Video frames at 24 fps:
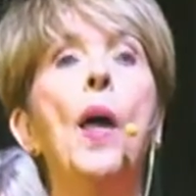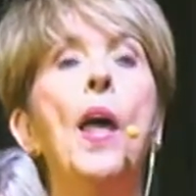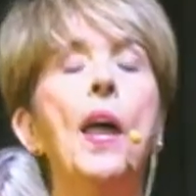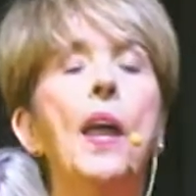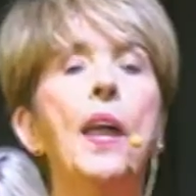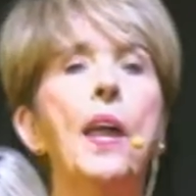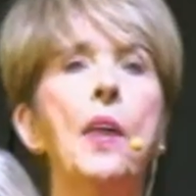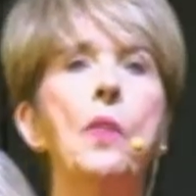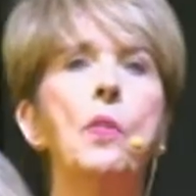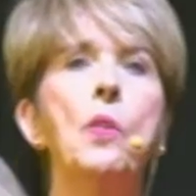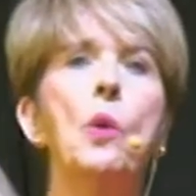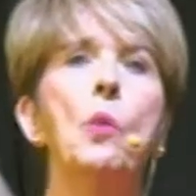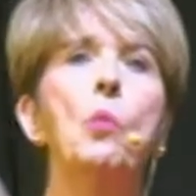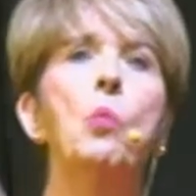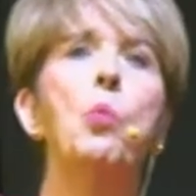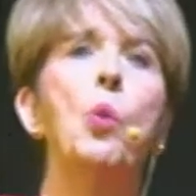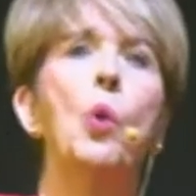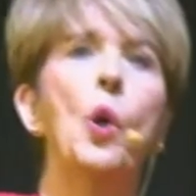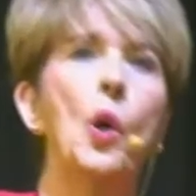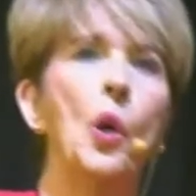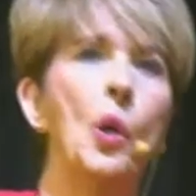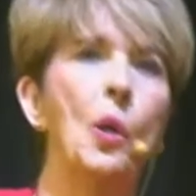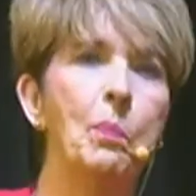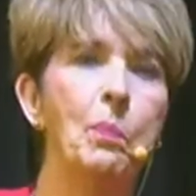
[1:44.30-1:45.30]
can the
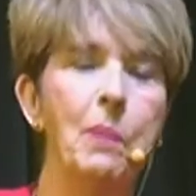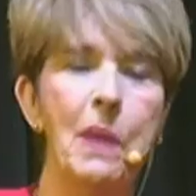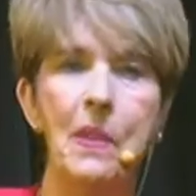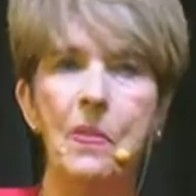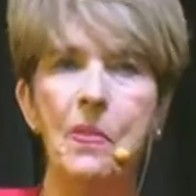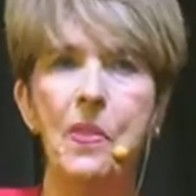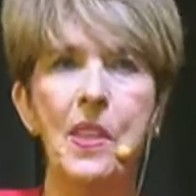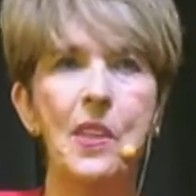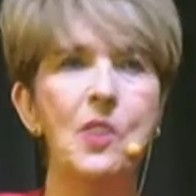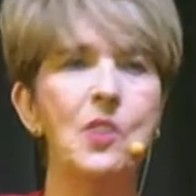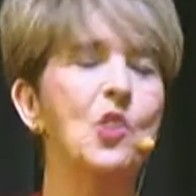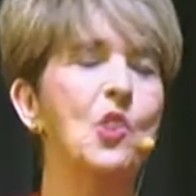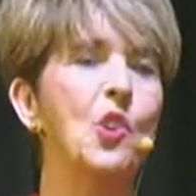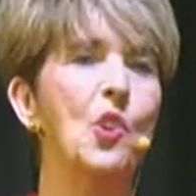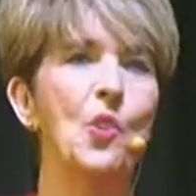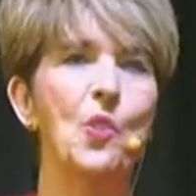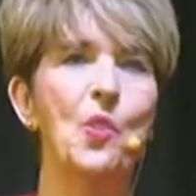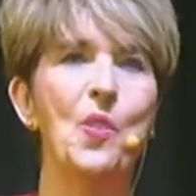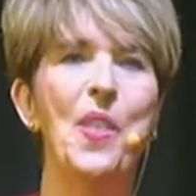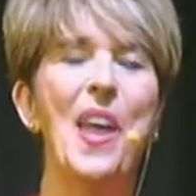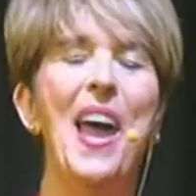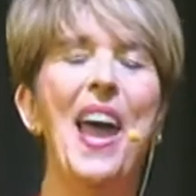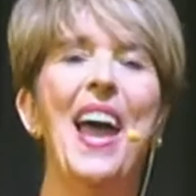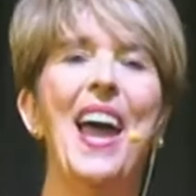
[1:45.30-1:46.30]
world be this or
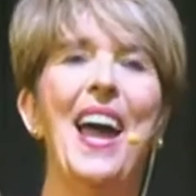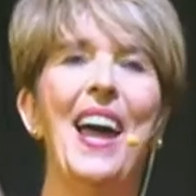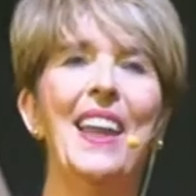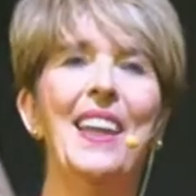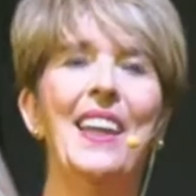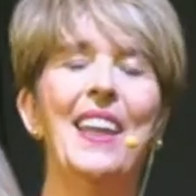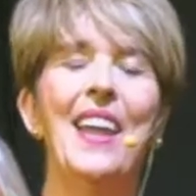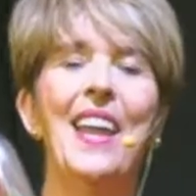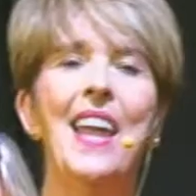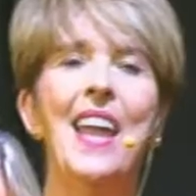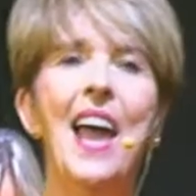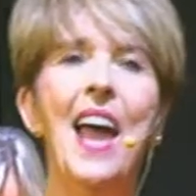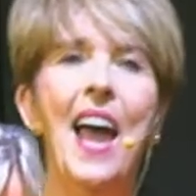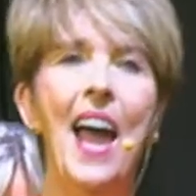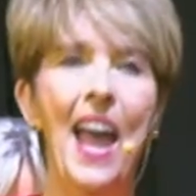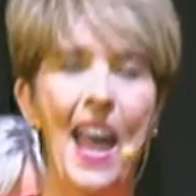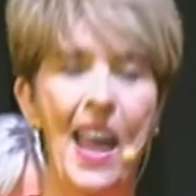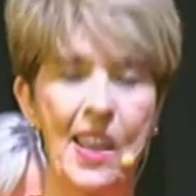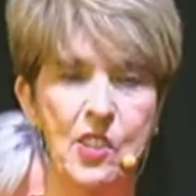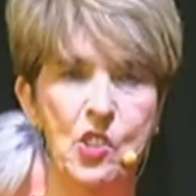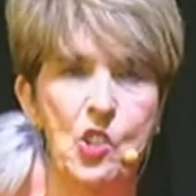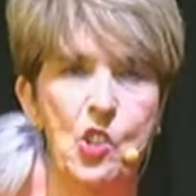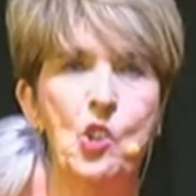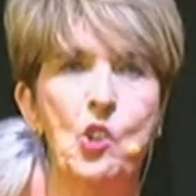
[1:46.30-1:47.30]
that?
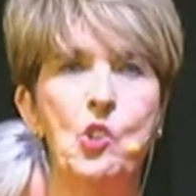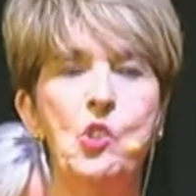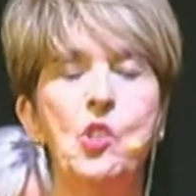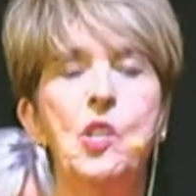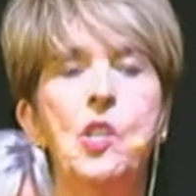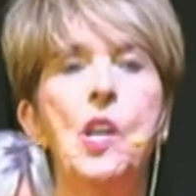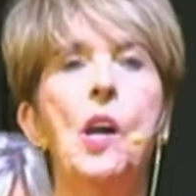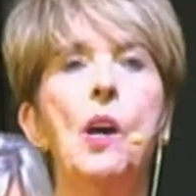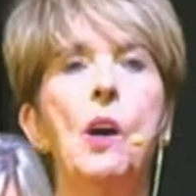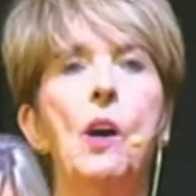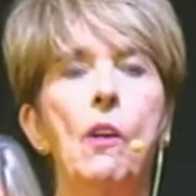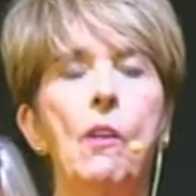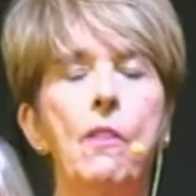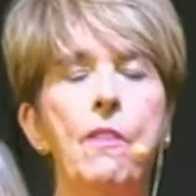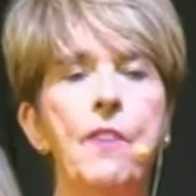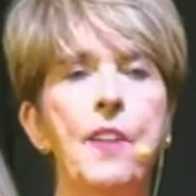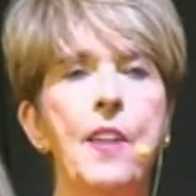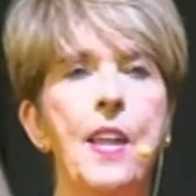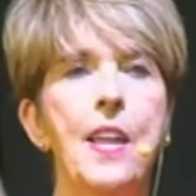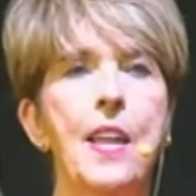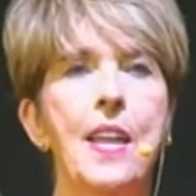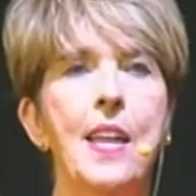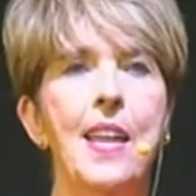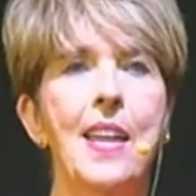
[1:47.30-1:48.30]
Ask yourself,
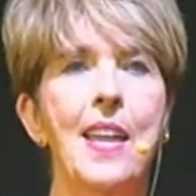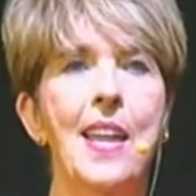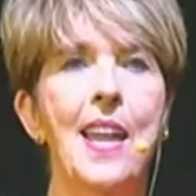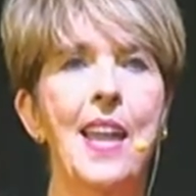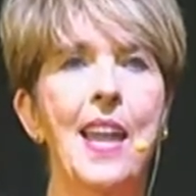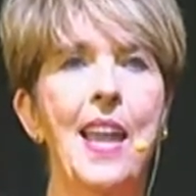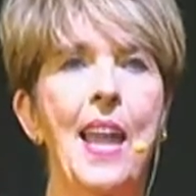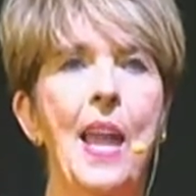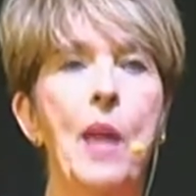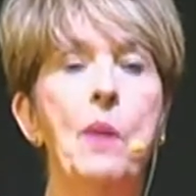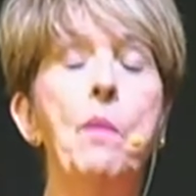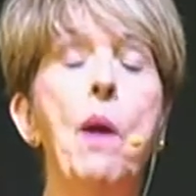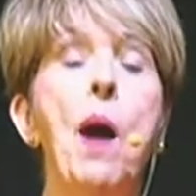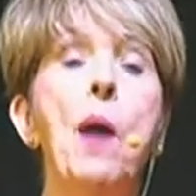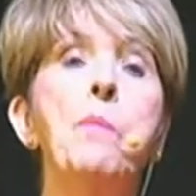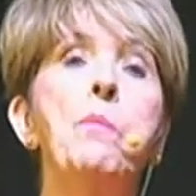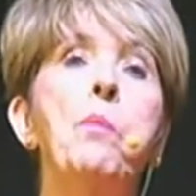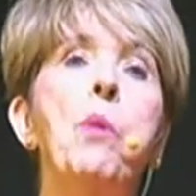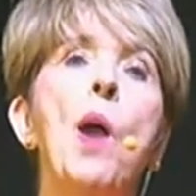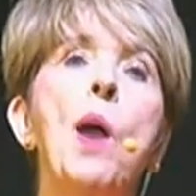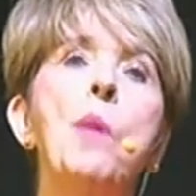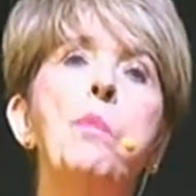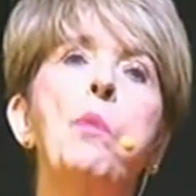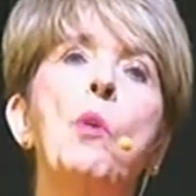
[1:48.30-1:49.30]
in my
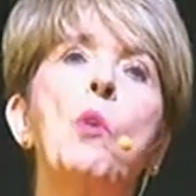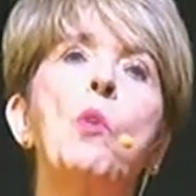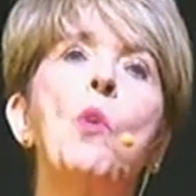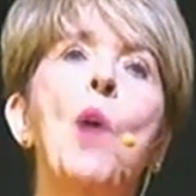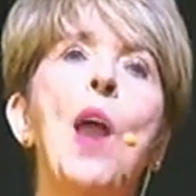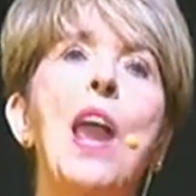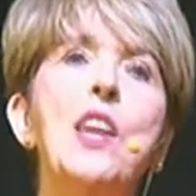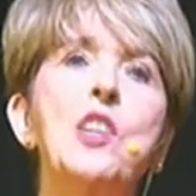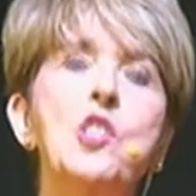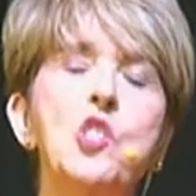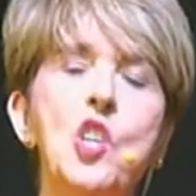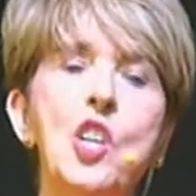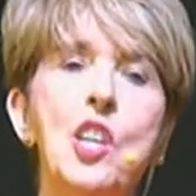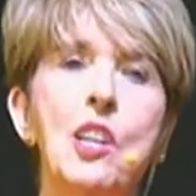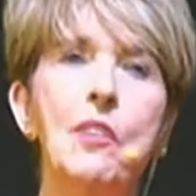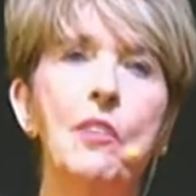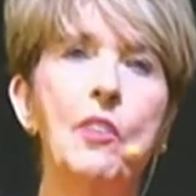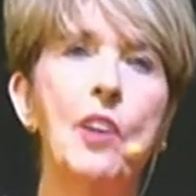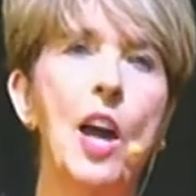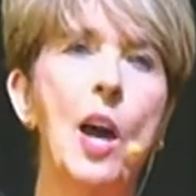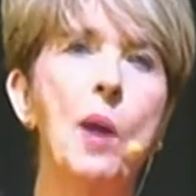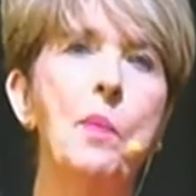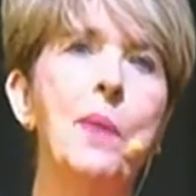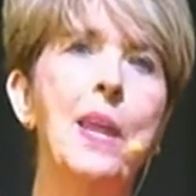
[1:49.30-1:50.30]
preparation of
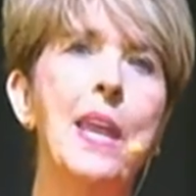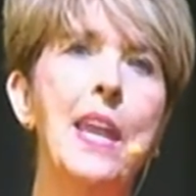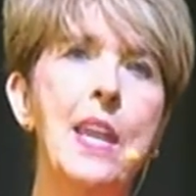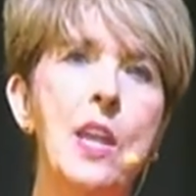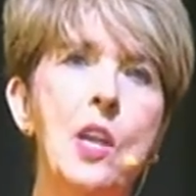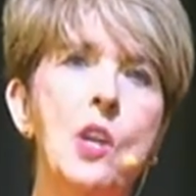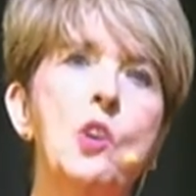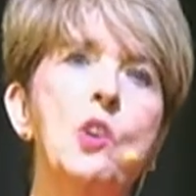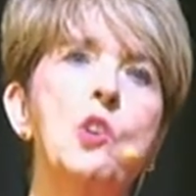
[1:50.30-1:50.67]
coming here